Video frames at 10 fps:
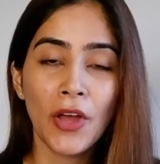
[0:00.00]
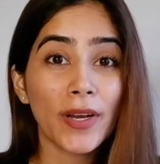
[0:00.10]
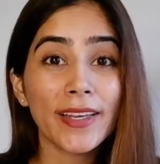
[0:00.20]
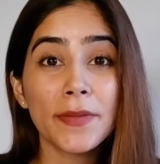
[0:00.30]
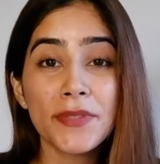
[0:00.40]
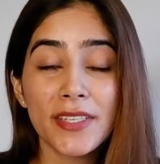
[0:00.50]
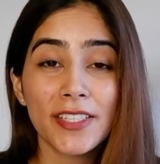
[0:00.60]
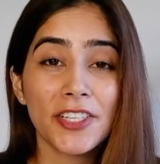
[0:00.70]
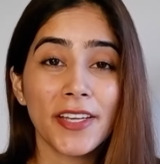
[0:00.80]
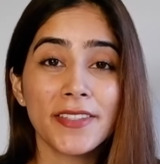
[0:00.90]
what
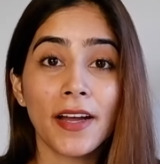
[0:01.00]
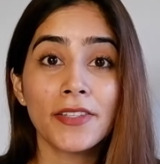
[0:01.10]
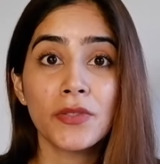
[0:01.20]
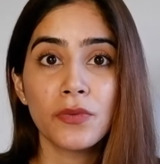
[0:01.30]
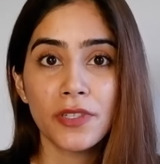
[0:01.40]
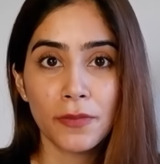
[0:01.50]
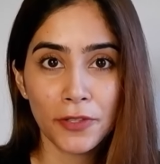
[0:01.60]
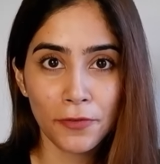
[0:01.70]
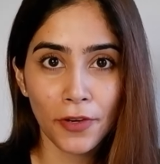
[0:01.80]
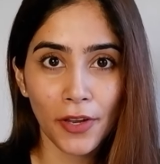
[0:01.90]
lipstick shades are
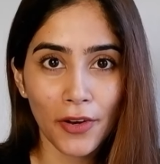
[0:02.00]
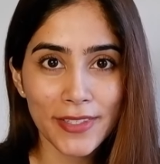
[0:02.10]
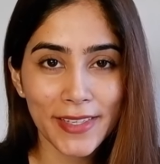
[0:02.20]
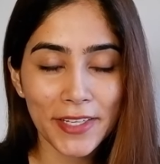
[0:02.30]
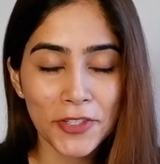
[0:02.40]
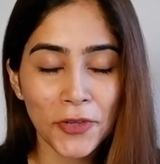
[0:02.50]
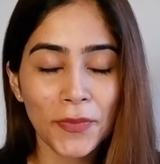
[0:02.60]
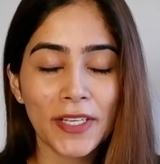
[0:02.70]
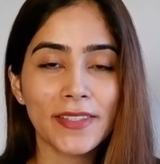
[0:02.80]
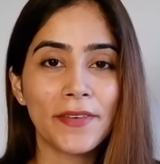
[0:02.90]
suitable for your skin
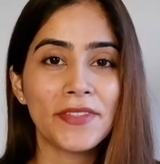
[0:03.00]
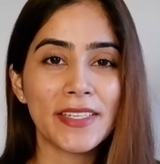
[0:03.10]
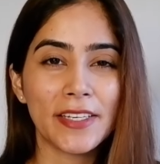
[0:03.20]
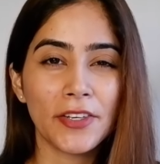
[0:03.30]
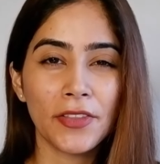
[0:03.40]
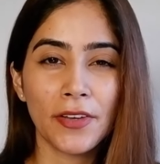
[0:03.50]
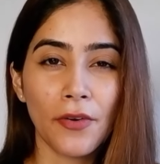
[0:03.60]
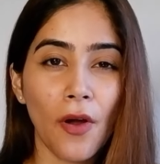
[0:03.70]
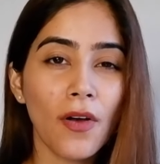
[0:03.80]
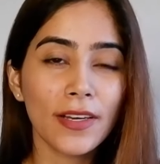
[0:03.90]
tone, because I've seen the
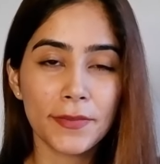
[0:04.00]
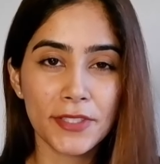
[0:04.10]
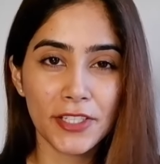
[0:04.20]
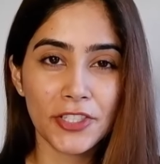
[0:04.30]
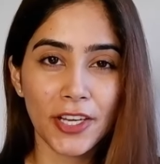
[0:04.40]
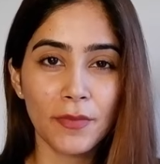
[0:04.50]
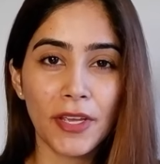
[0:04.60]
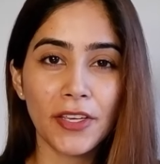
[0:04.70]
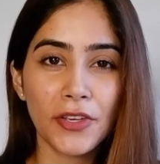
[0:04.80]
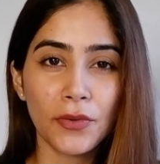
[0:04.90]
wrong lipstick shade
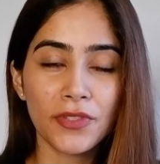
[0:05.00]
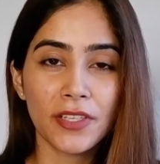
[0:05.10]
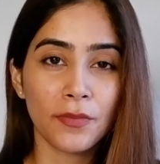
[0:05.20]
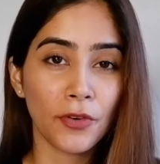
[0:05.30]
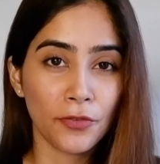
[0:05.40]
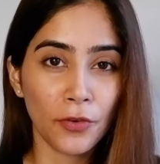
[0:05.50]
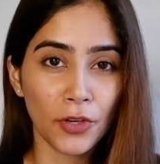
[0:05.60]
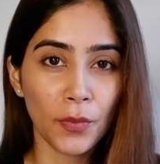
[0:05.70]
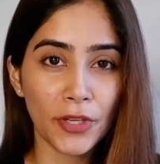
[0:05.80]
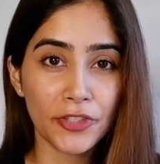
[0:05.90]
being used in
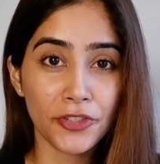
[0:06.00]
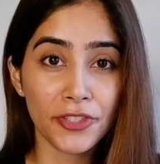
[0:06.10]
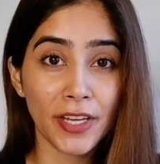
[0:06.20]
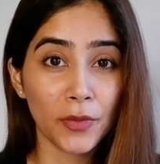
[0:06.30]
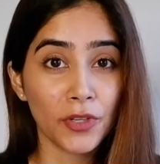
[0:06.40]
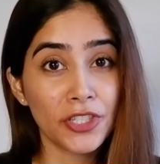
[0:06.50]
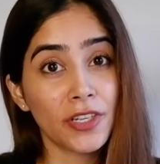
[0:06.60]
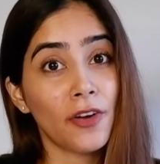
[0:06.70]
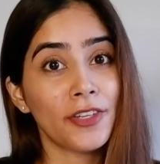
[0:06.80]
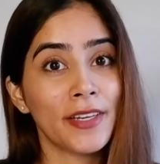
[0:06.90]
portfolio pictures that were
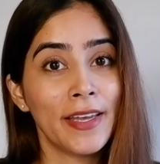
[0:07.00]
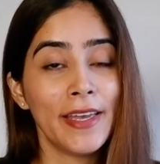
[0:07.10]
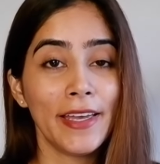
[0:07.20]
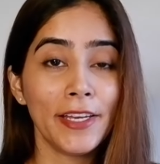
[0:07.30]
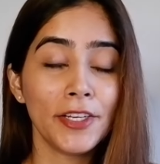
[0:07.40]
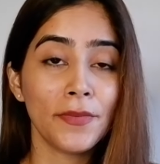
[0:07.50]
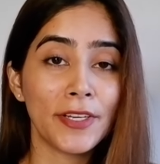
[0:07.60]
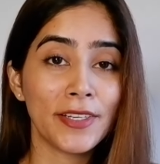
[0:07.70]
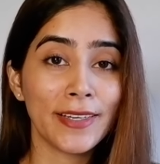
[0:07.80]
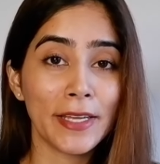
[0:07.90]
shot
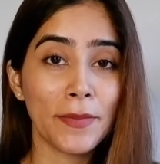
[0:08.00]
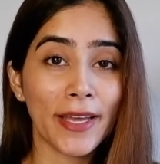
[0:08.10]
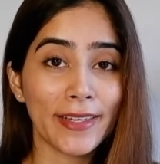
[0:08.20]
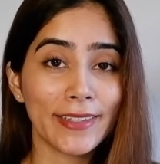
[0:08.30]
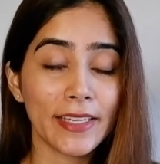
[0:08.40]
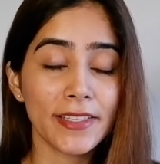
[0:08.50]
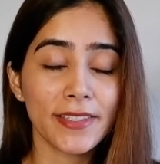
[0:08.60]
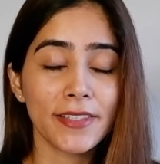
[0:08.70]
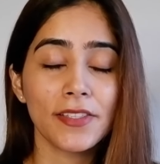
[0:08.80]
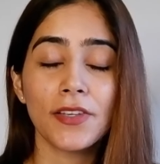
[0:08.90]
independently by
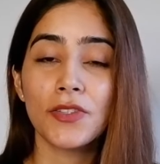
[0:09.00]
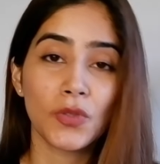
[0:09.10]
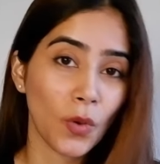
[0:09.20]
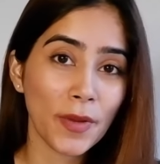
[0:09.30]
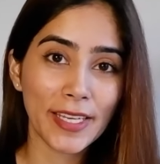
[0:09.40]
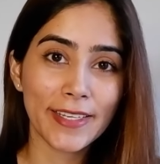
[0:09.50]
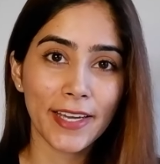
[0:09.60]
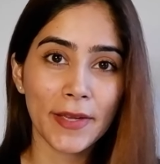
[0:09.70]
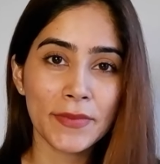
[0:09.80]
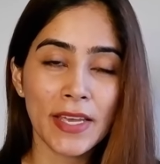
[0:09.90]
contestants so many
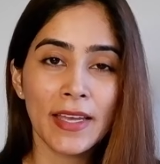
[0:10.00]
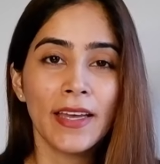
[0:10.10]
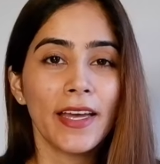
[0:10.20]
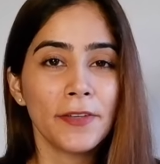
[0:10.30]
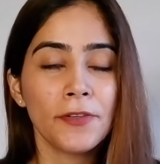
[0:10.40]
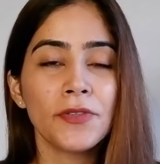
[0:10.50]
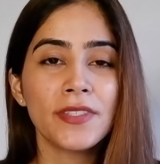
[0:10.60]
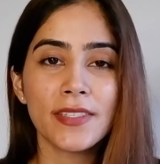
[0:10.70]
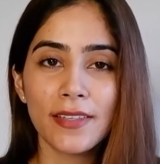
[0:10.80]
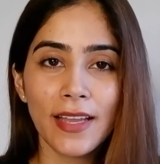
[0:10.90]
times. And if you
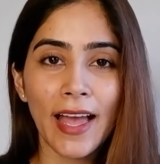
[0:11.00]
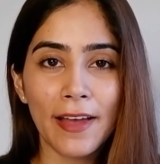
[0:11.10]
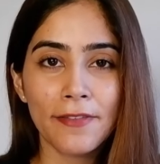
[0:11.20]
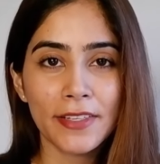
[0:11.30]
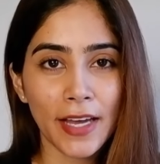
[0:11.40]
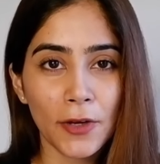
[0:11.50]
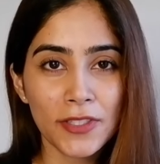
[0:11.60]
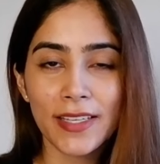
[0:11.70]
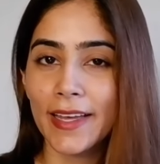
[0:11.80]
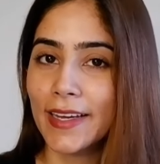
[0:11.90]
still have
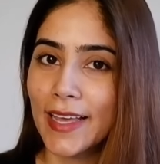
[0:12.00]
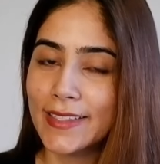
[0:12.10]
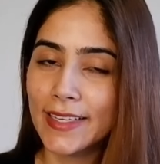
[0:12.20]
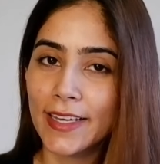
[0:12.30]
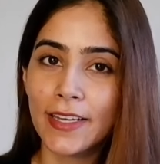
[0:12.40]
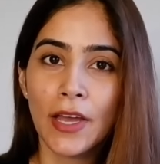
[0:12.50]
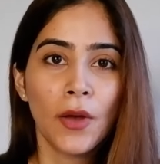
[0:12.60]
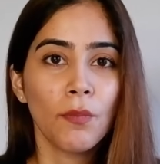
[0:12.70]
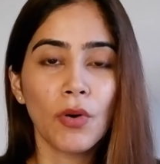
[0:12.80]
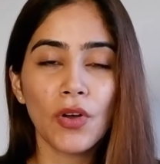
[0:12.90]
doubts, like I said,
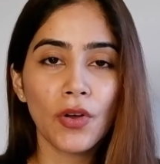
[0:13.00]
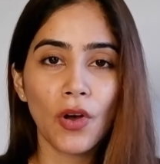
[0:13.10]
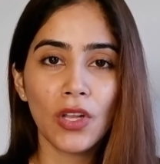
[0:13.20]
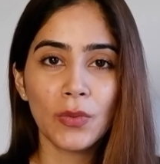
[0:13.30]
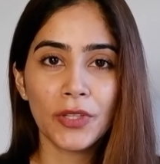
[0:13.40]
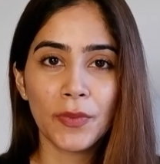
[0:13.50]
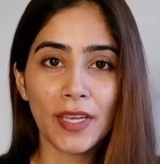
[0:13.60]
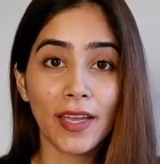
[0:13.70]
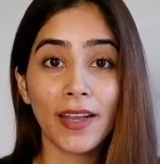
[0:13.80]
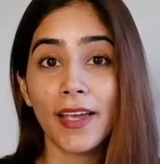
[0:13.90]
book a call with
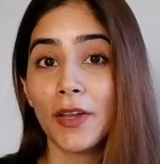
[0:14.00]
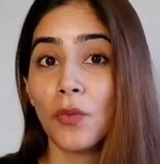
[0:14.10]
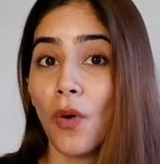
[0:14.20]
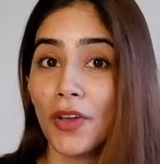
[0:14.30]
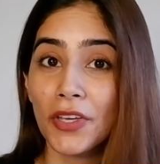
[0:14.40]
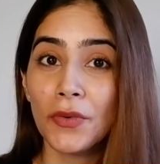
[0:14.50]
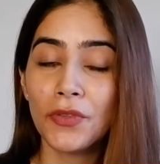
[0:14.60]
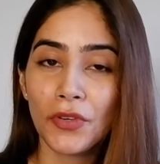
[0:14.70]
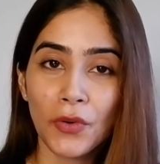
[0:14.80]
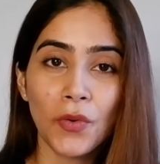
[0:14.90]
me and I can walk you
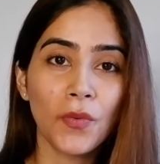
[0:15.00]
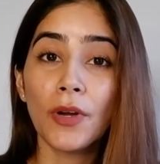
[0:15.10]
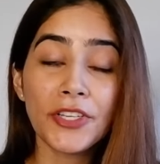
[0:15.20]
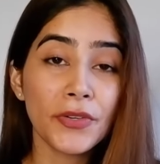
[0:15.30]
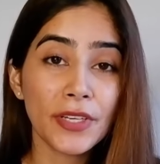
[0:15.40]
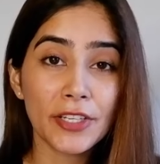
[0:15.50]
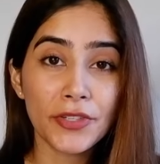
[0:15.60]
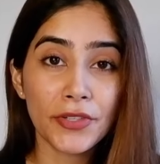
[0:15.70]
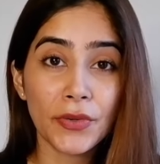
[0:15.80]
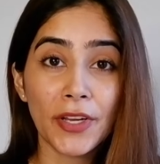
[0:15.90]
through what you need
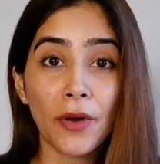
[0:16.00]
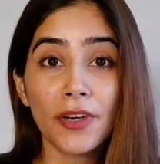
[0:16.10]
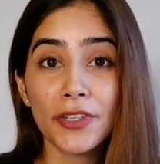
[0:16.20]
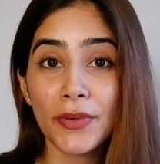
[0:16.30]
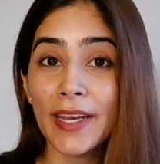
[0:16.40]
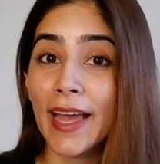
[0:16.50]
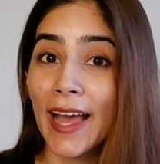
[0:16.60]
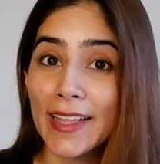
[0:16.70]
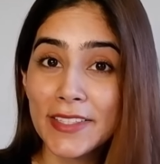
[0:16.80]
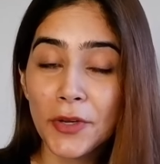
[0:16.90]
to do in order to
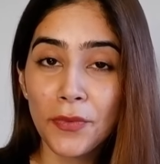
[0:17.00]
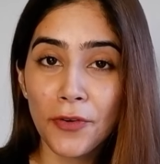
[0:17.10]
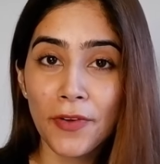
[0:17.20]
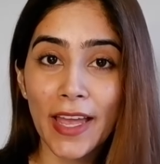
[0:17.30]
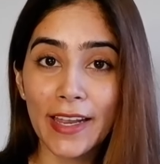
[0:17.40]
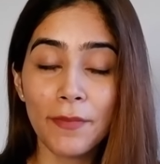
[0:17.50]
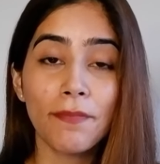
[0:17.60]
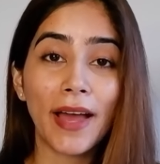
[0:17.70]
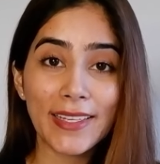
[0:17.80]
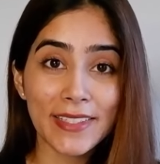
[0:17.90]
enhance your profile
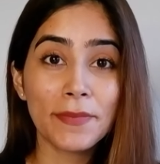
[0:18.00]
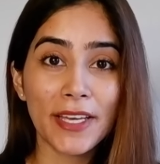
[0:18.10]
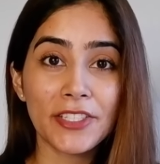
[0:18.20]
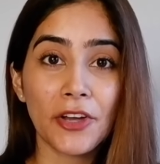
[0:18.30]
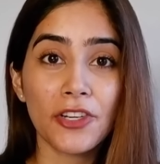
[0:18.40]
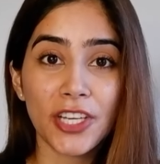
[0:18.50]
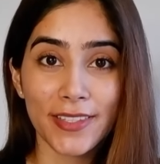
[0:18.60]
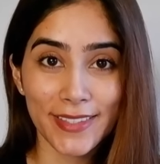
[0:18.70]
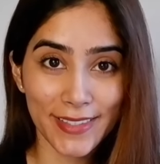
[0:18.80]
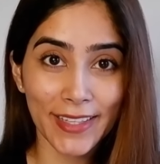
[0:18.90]
and maximize your
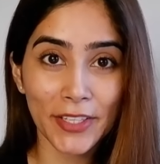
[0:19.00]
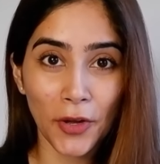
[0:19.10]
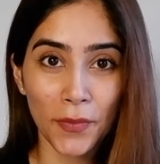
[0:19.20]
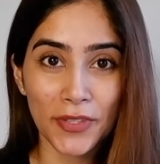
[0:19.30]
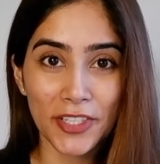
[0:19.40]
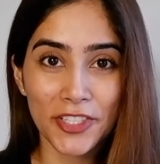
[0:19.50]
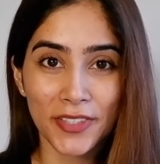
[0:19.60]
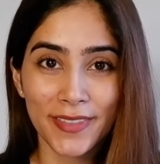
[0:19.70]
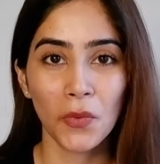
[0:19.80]
chances at the competition.